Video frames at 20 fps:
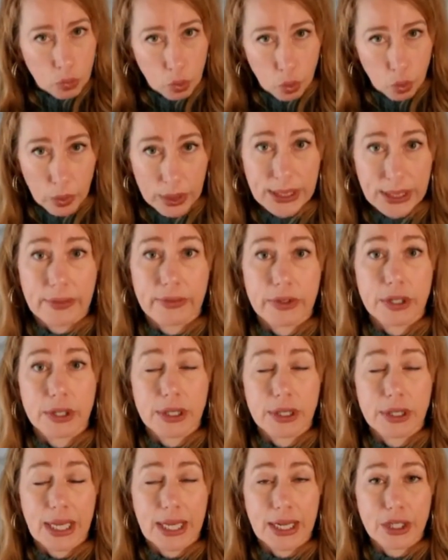what
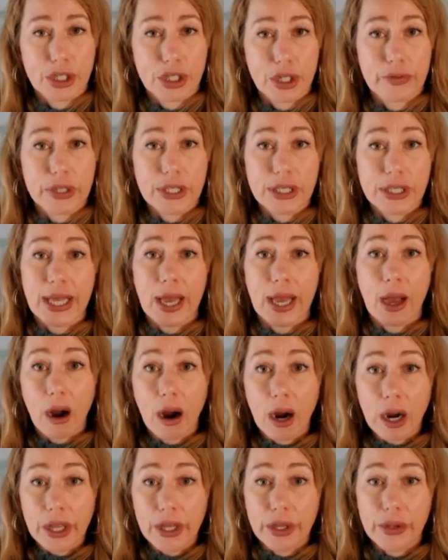data service they
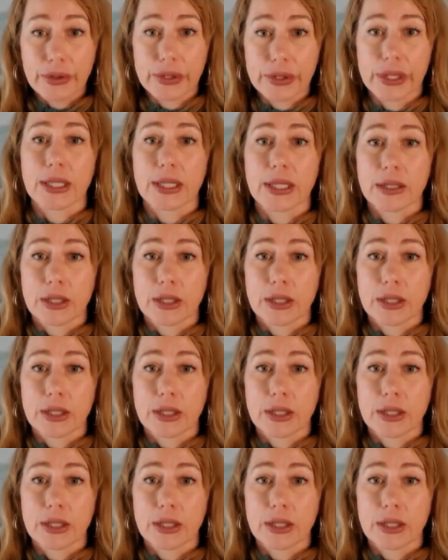are using